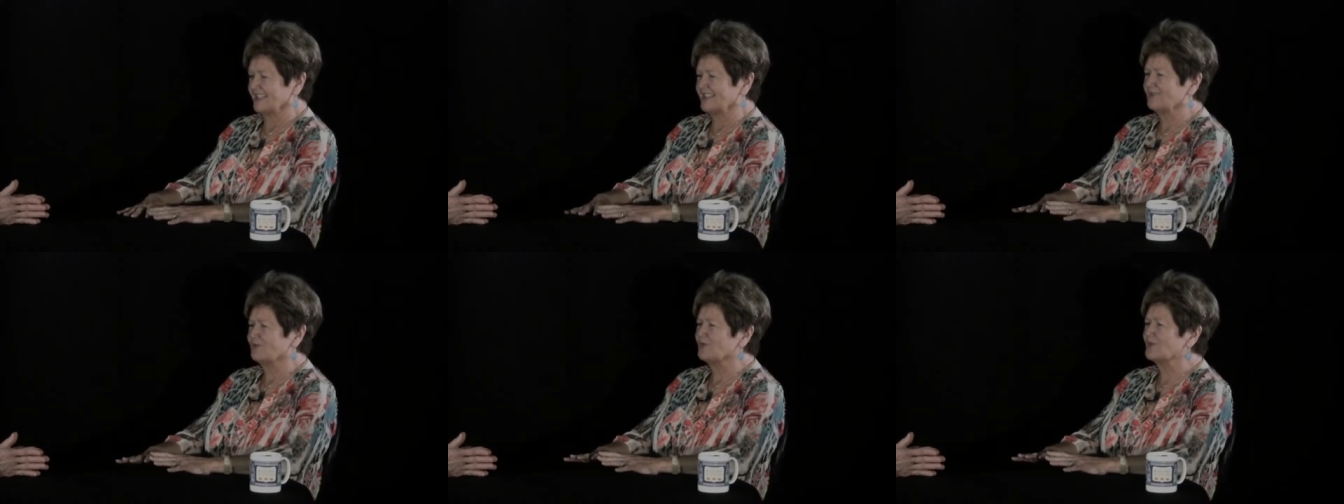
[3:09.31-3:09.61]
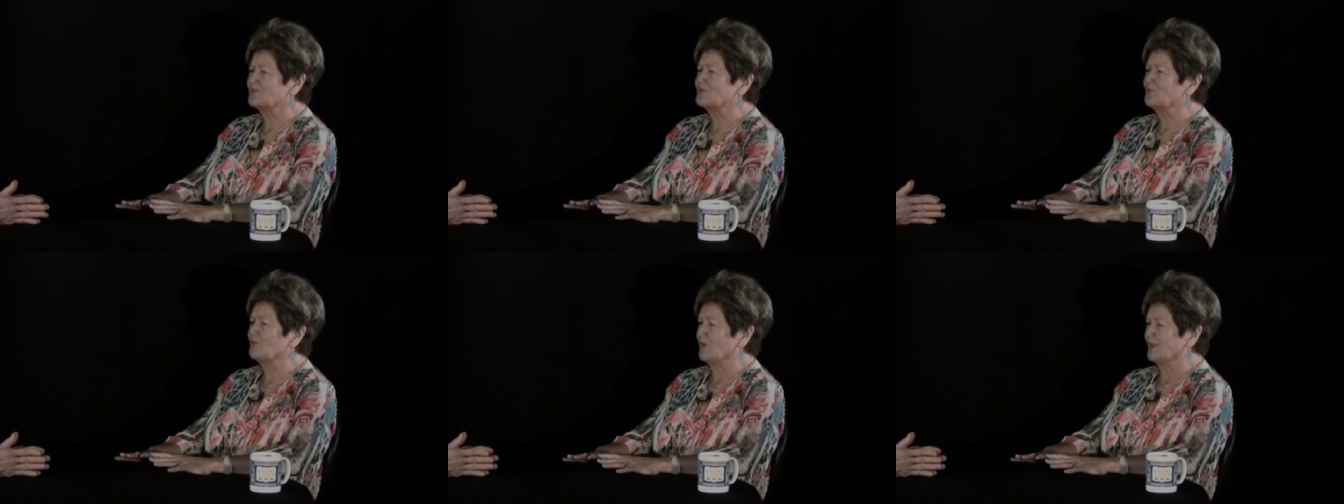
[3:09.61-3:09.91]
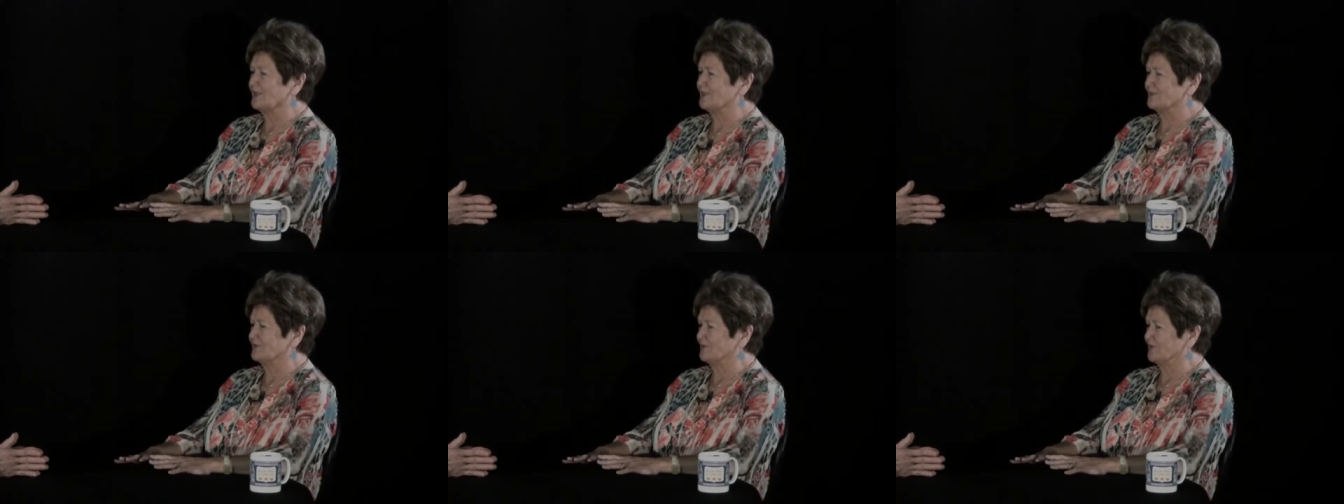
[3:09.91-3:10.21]
It was
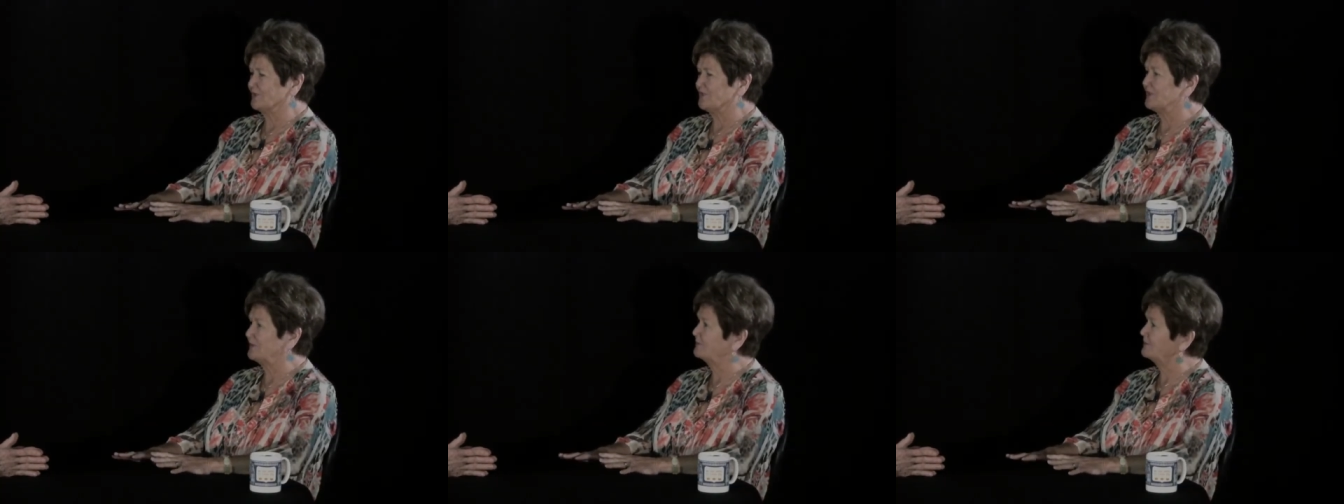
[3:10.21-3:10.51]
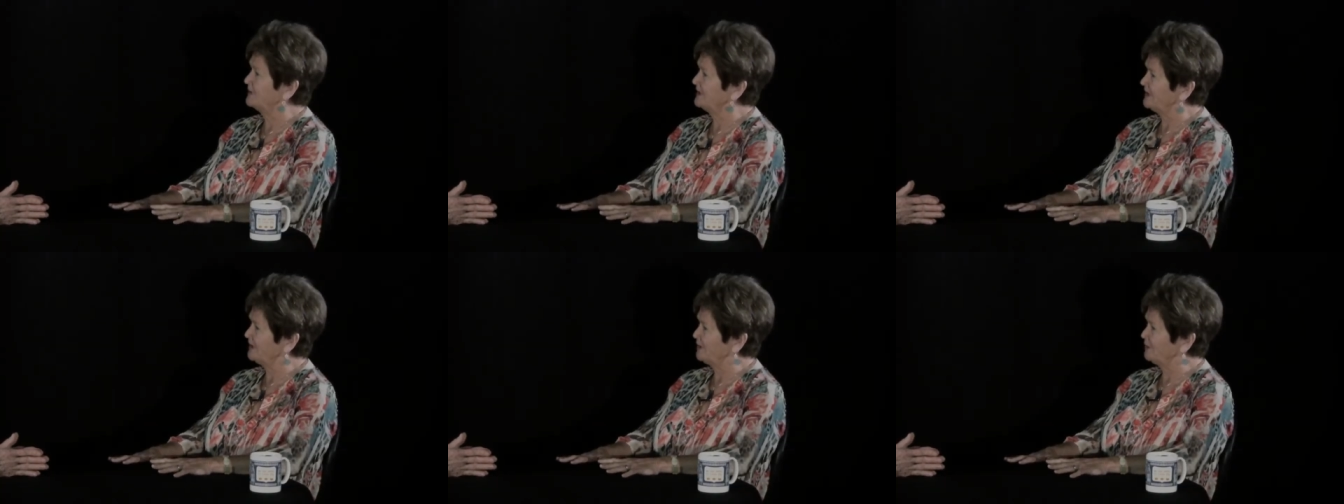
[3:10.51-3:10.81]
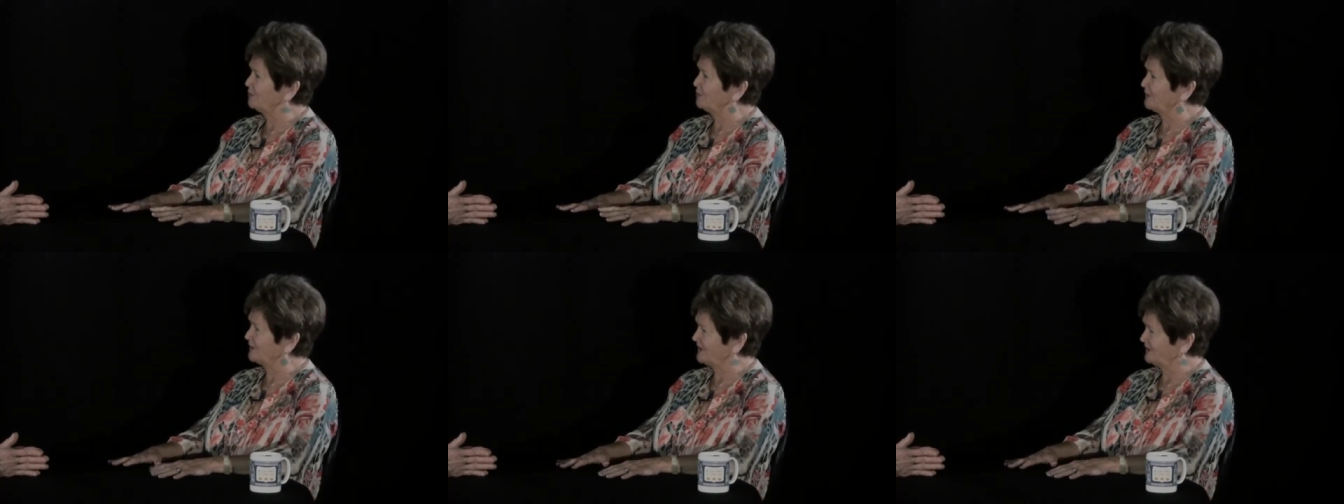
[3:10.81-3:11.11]
wonderful to
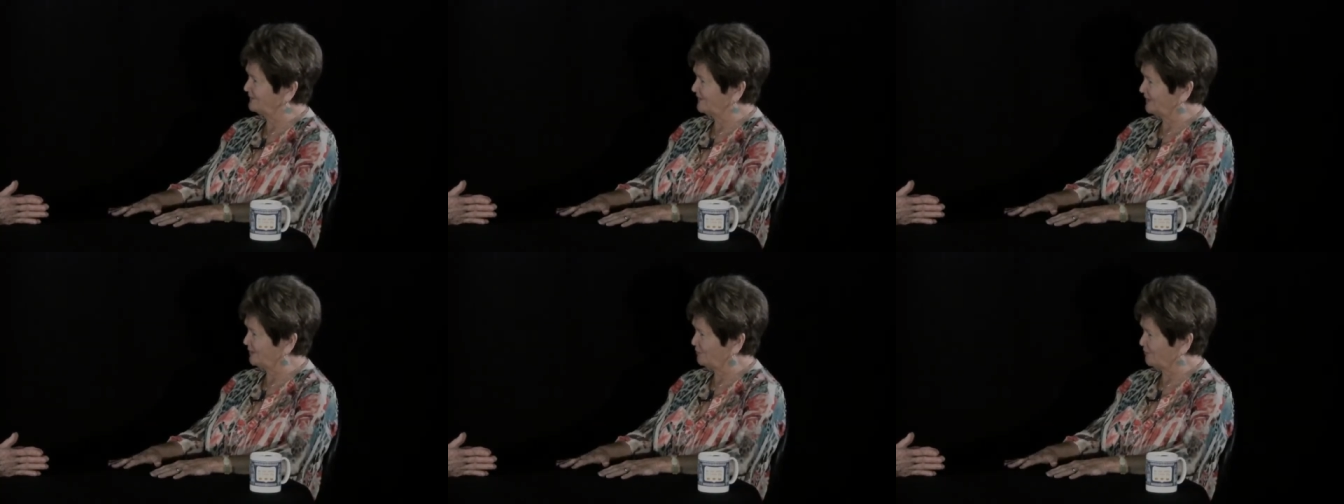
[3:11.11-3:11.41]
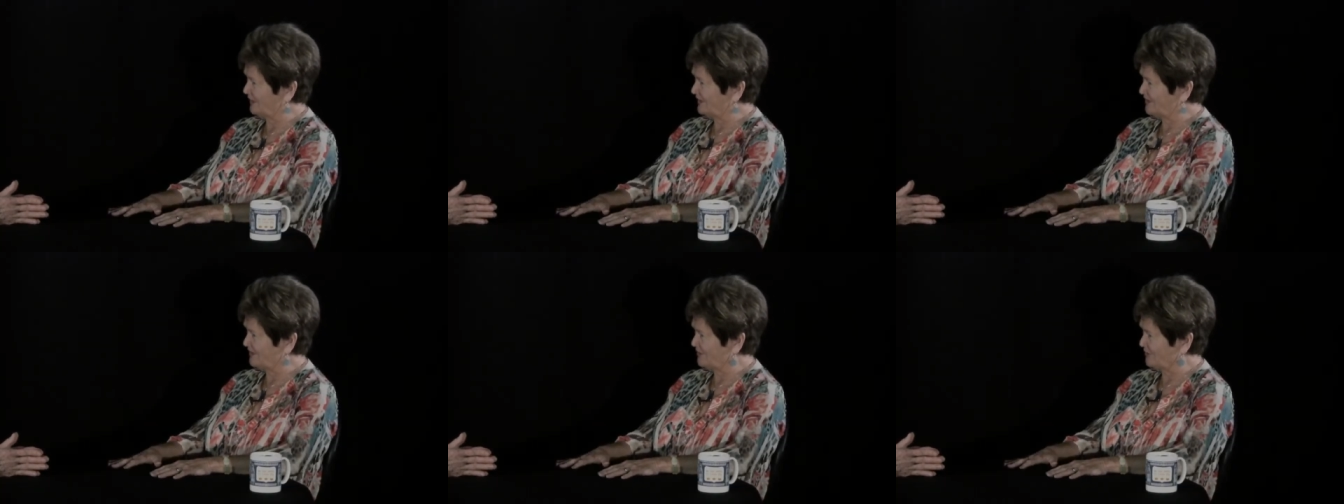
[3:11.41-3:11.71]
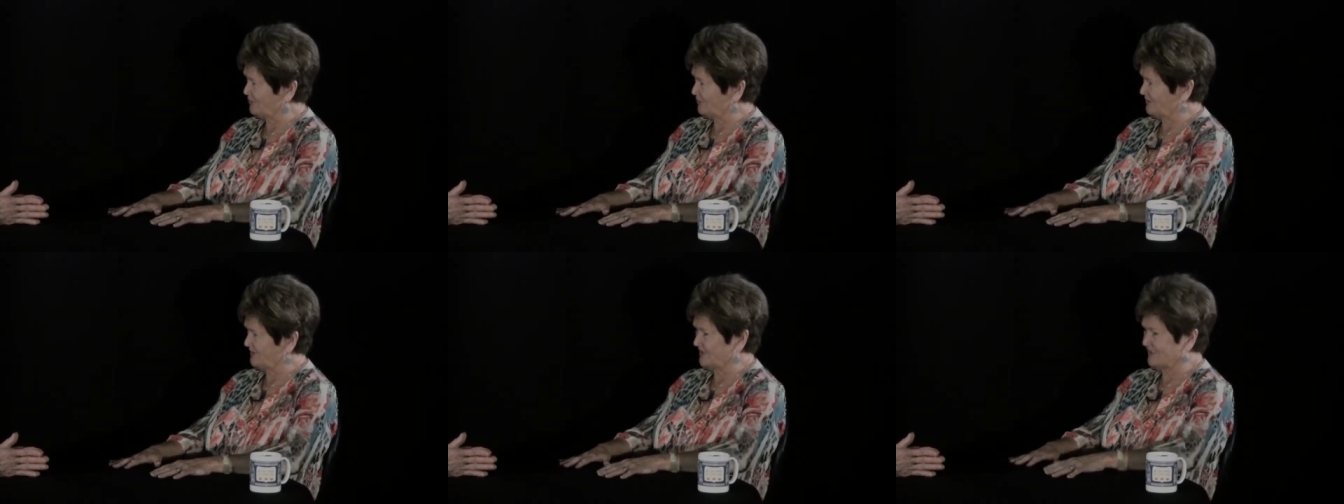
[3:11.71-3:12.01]
be with Infinite Way
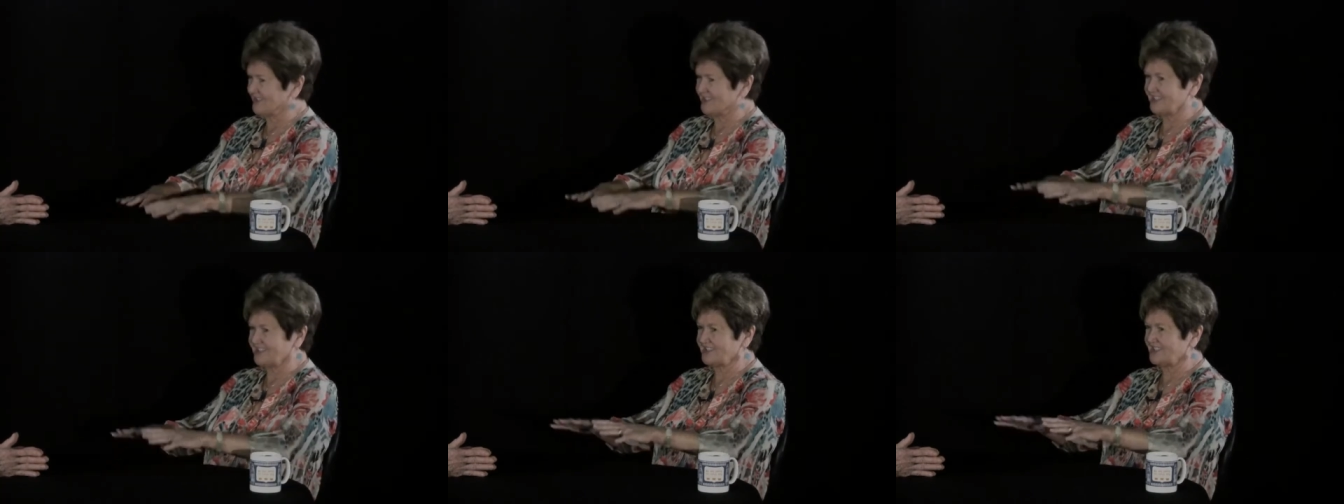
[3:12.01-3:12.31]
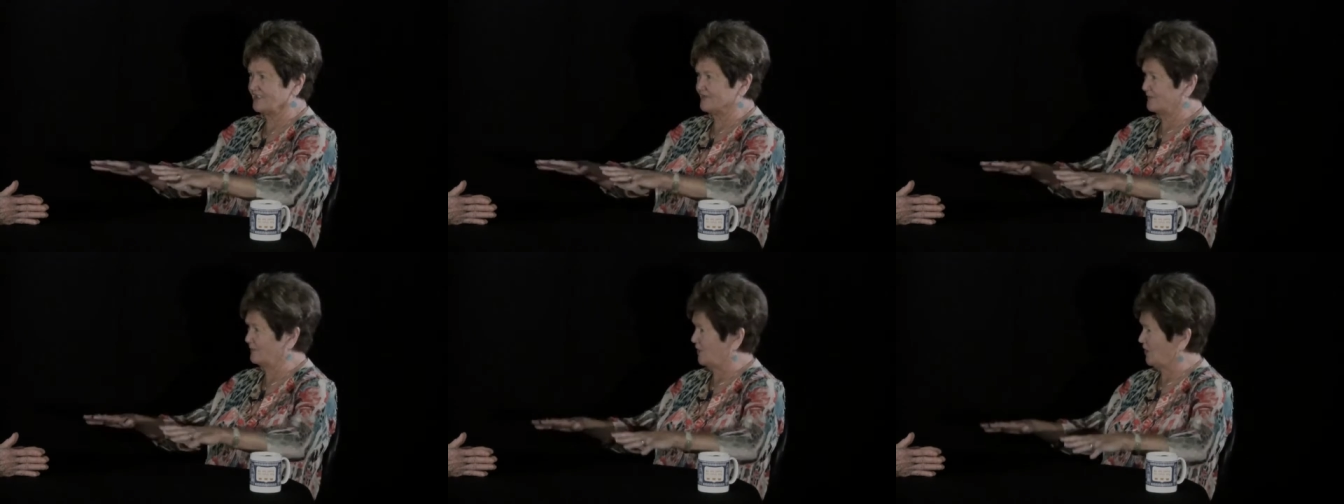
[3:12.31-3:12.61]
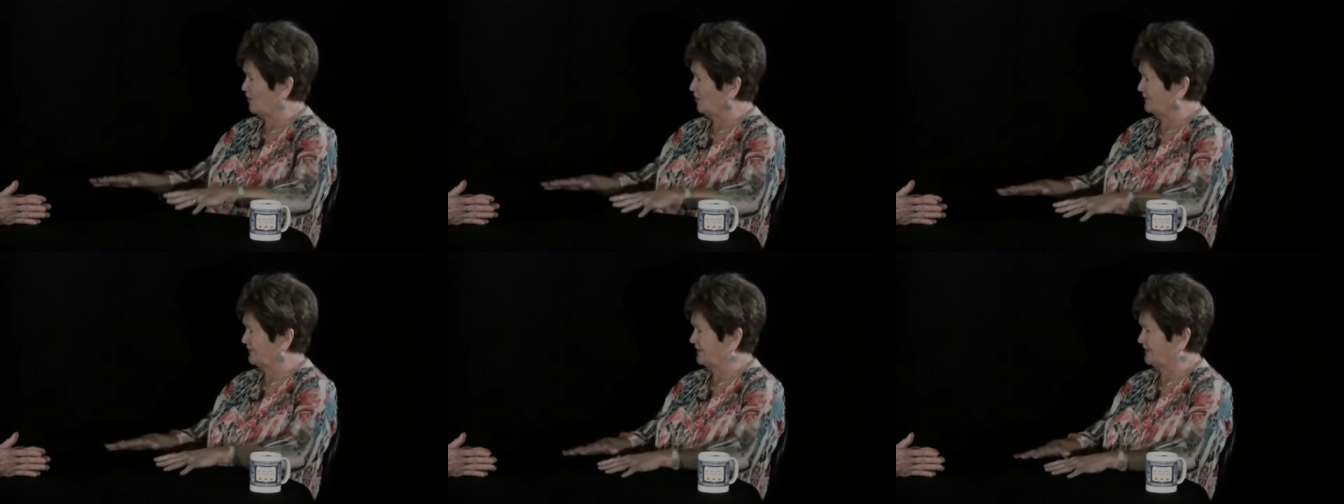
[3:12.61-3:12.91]
students, 60 from
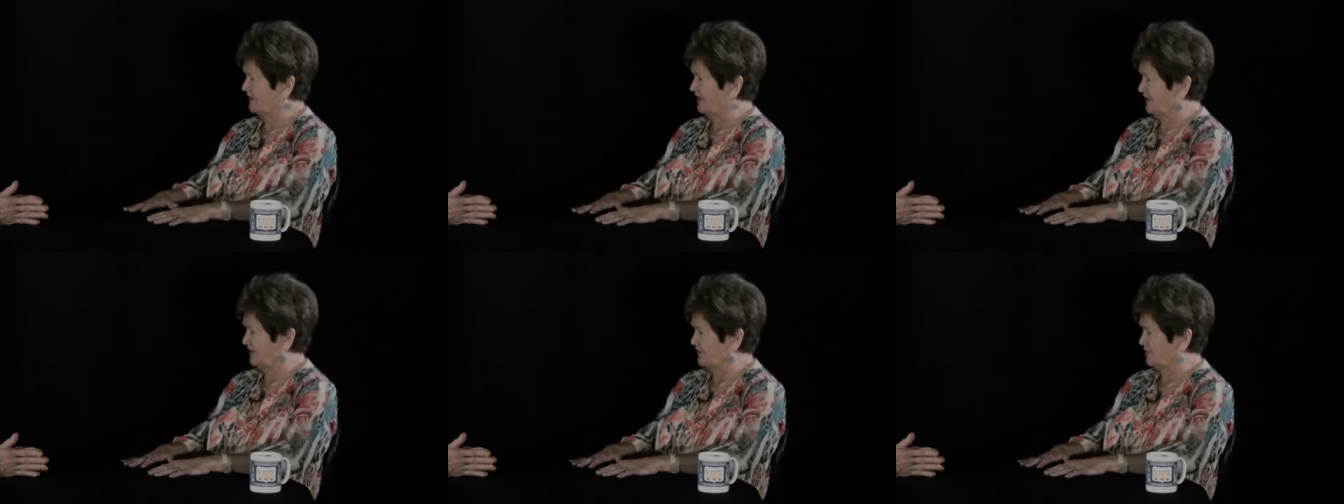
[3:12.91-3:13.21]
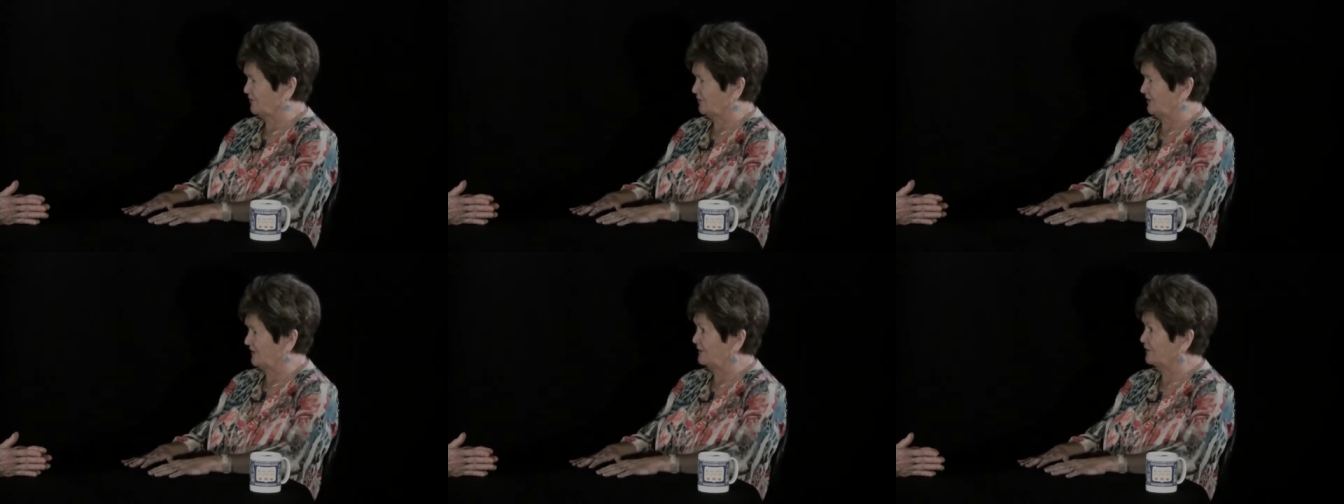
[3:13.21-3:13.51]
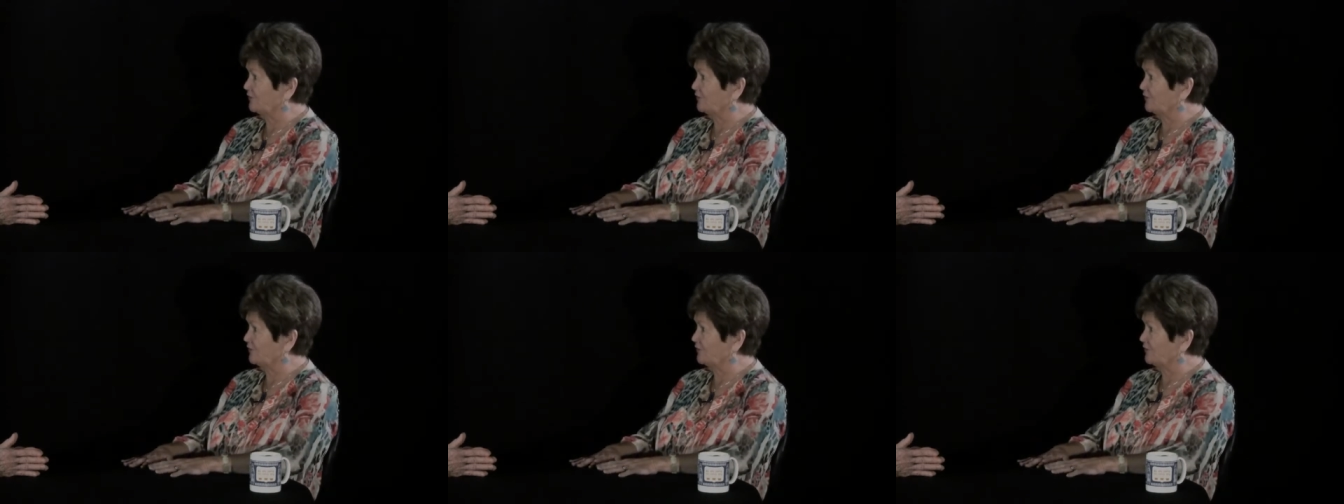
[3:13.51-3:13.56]
all over the country,